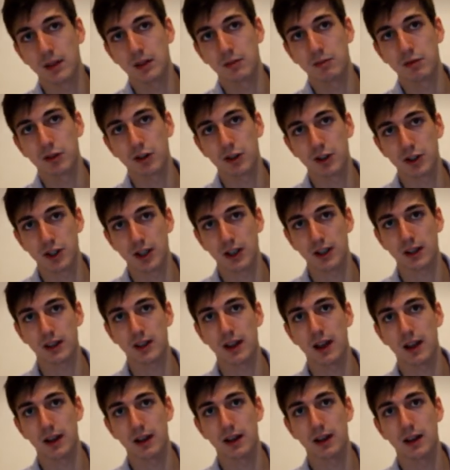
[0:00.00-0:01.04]
project
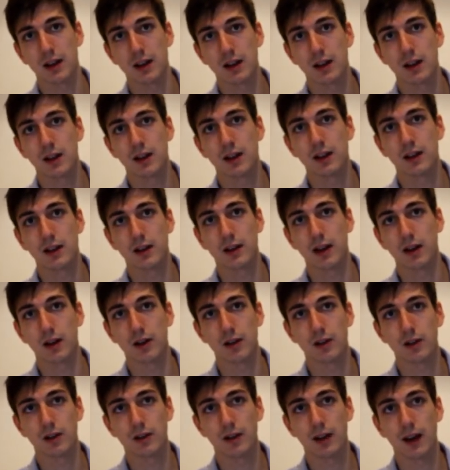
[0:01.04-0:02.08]
then
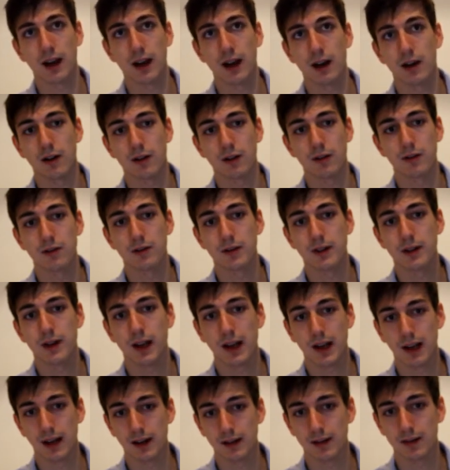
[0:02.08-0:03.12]
goes out of
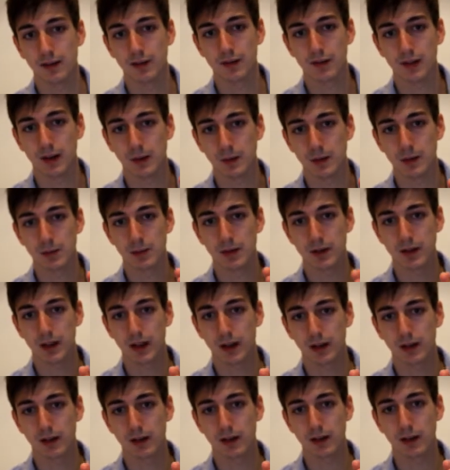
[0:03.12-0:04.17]
10 frames per
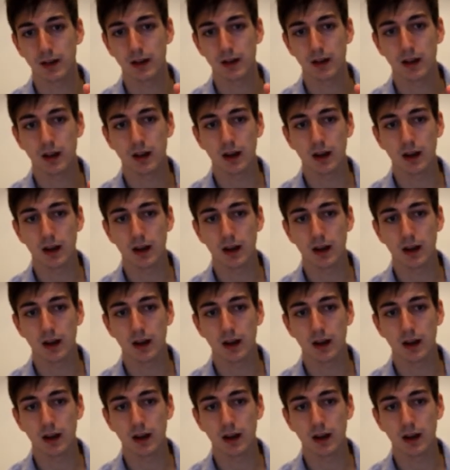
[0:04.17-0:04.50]
second